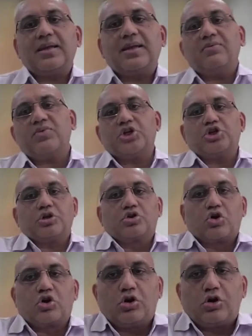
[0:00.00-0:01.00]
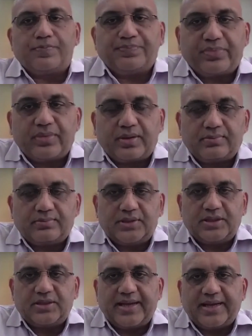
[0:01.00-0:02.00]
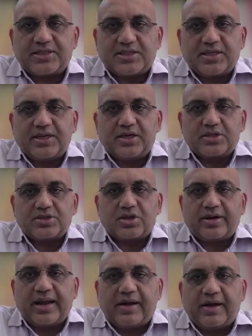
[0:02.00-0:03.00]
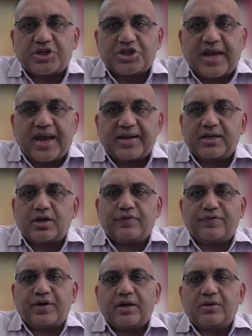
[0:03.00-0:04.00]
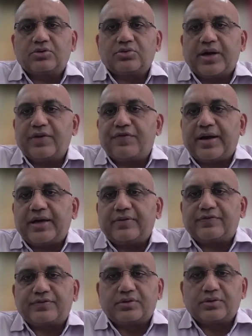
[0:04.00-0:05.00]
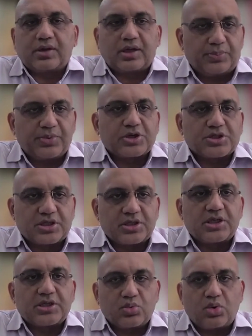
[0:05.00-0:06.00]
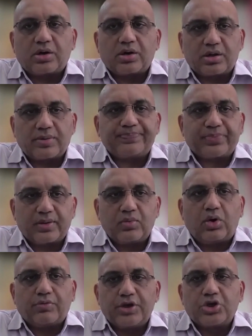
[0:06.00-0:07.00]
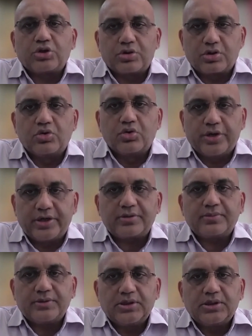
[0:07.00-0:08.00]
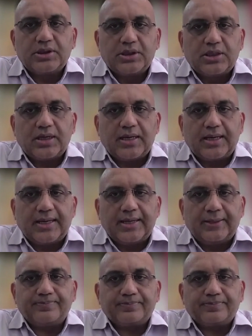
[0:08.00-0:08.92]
think we should grow in next 3 years on an average CAGR of around 25 to 30% is what we should do it. Uh,